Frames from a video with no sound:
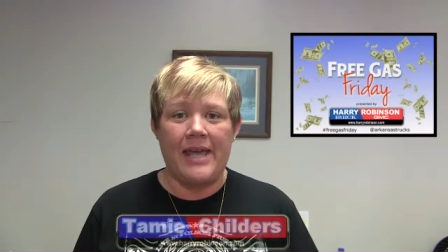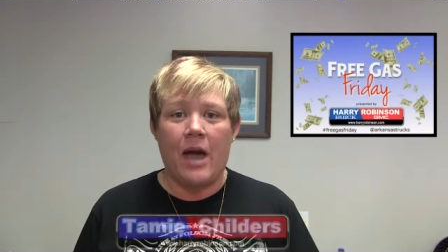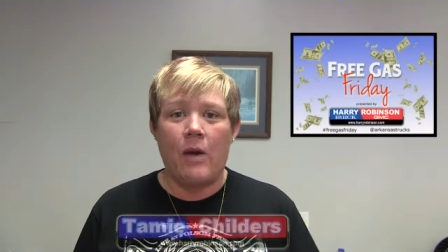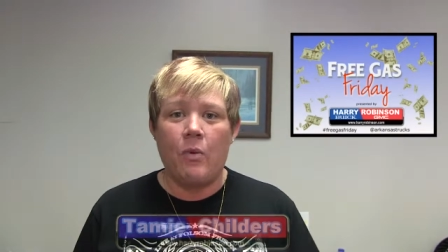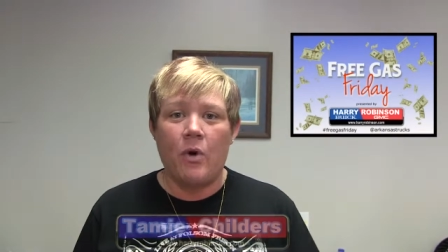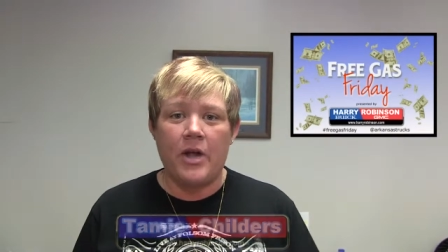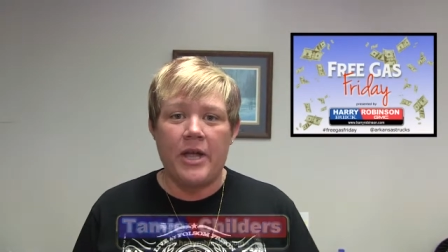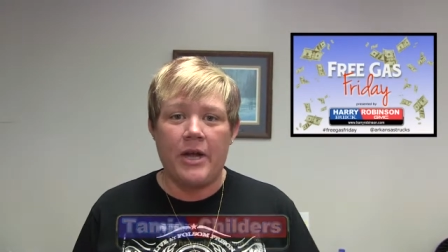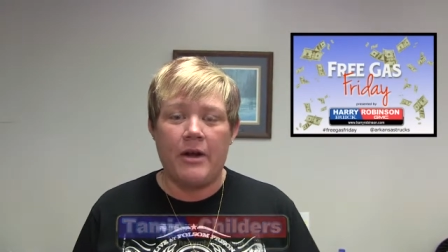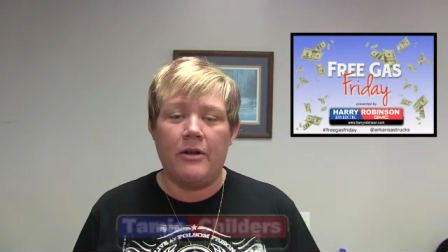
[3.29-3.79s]
I
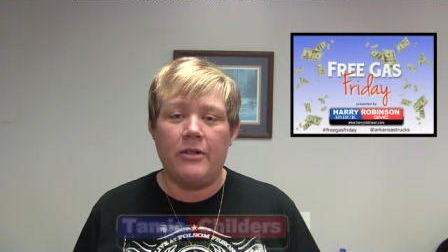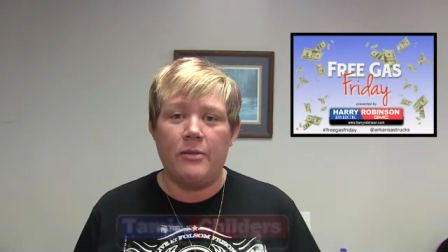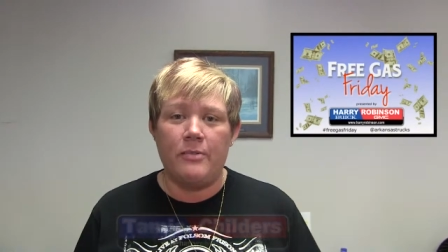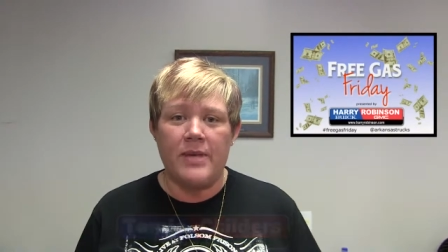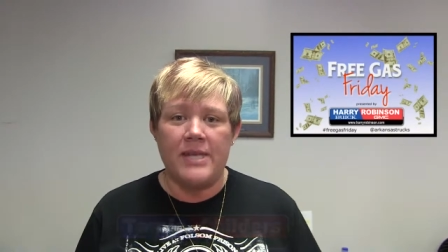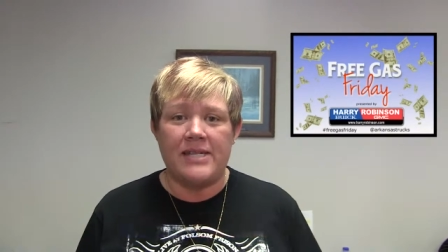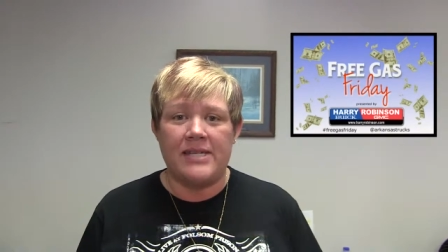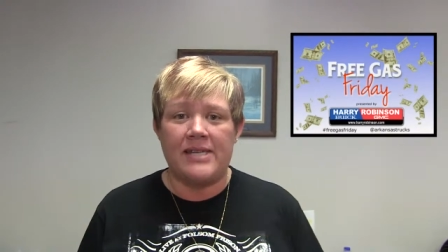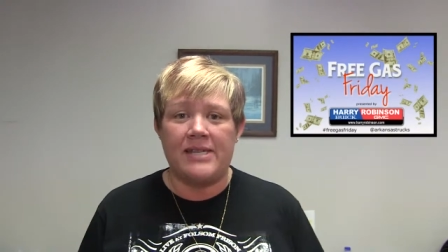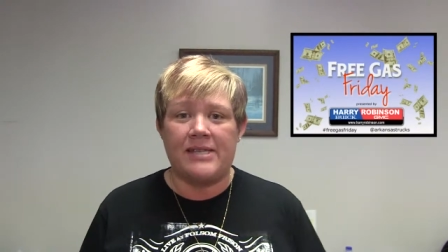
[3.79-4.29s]
work here in the
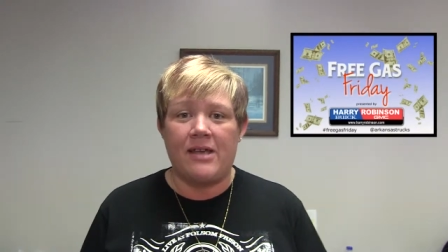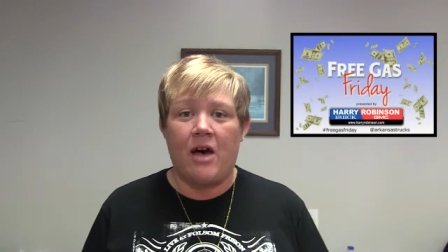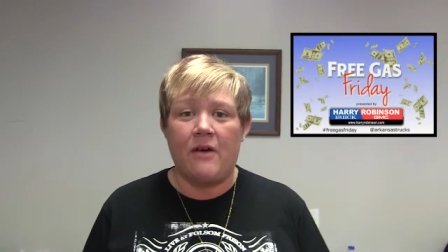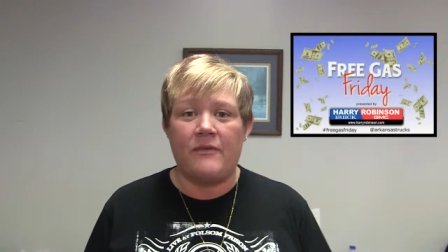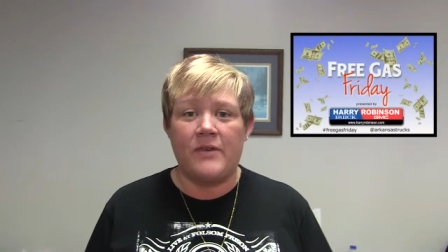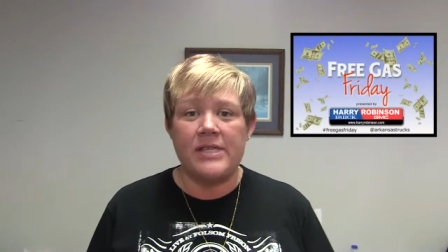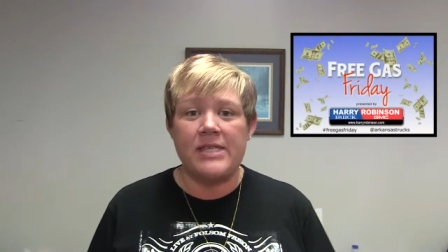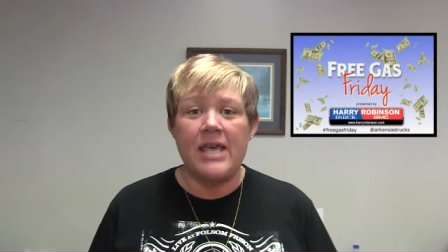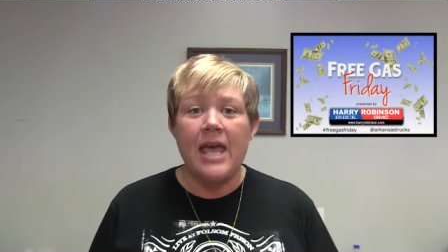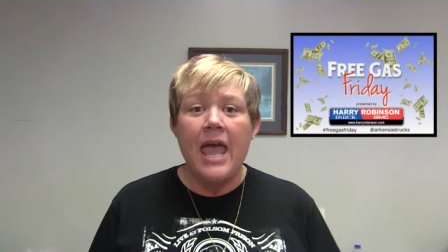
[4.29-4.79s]
business
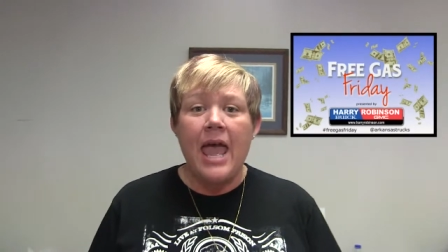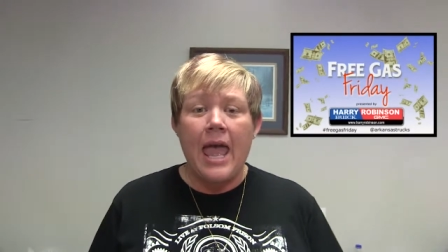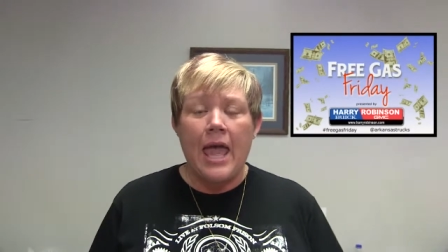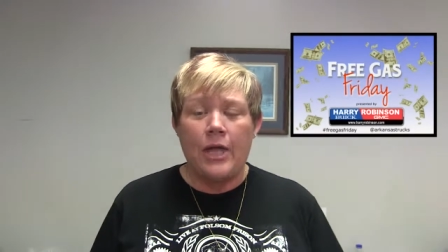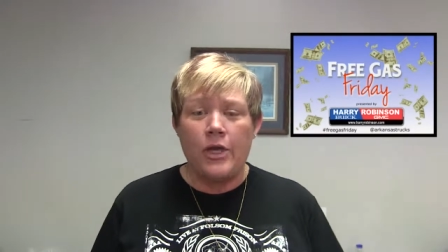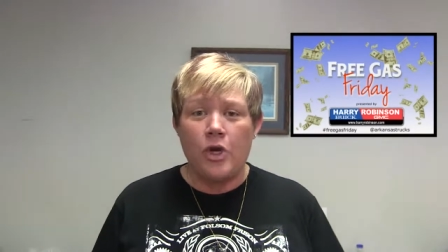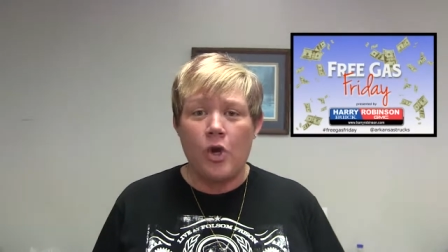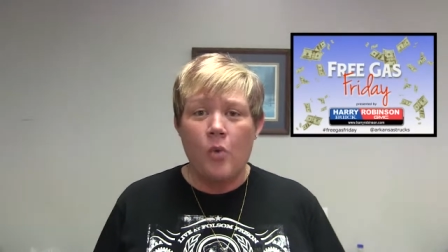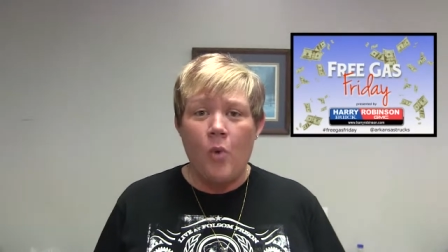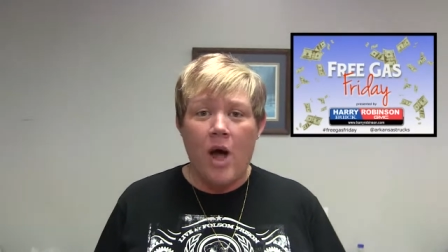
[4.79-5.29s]
office,
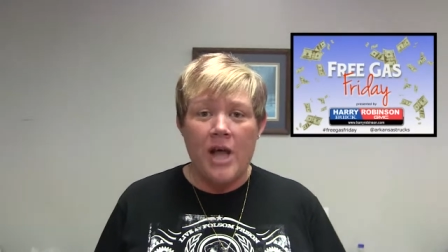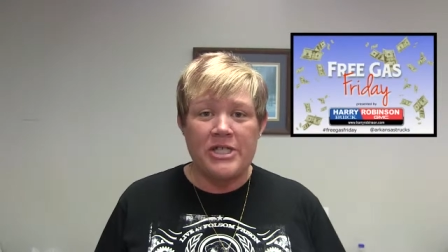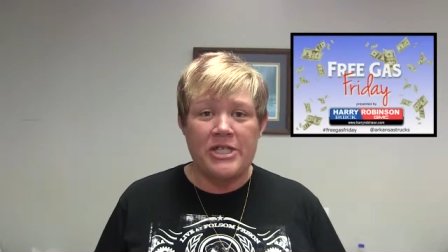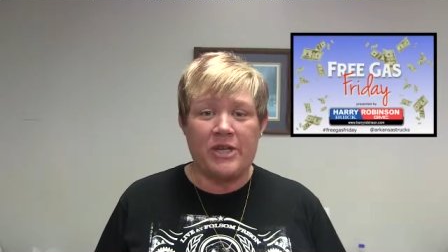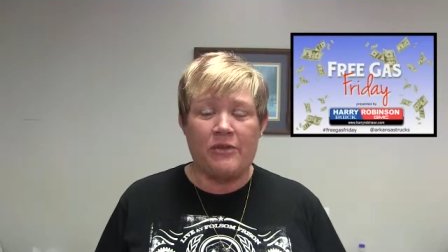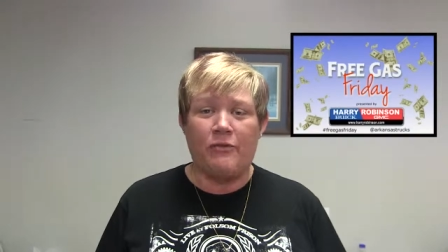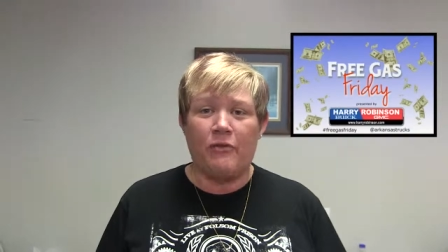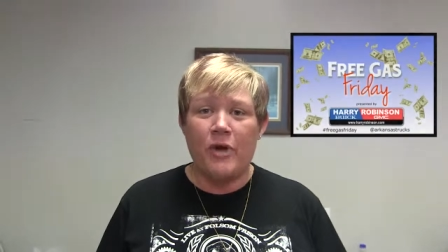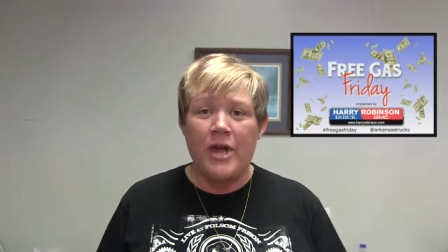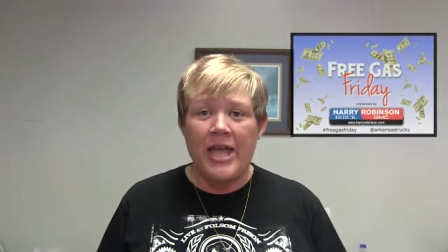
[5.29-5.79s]
and you're
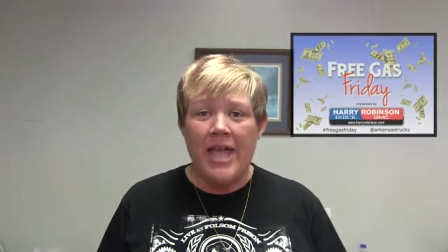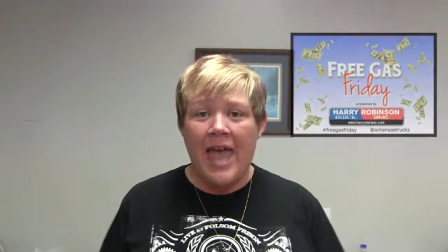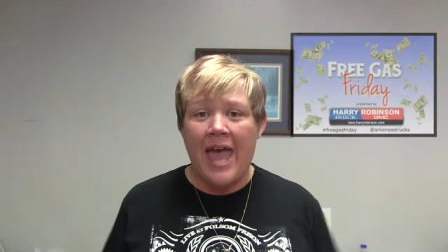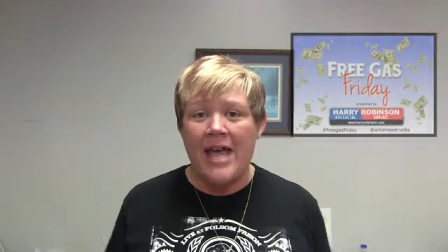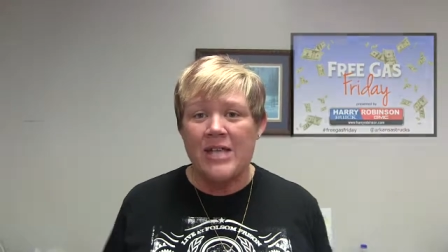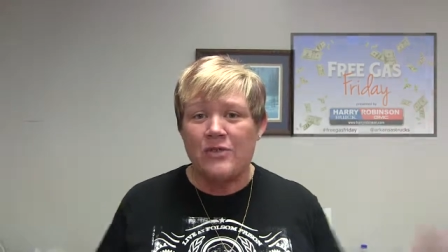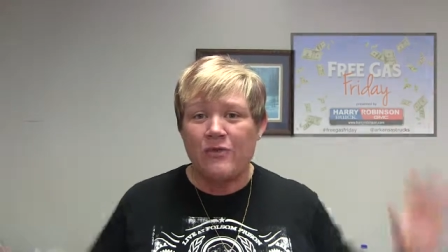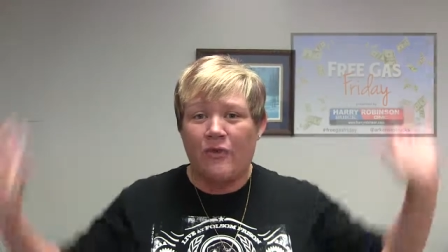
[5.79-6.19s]
watching Free Gas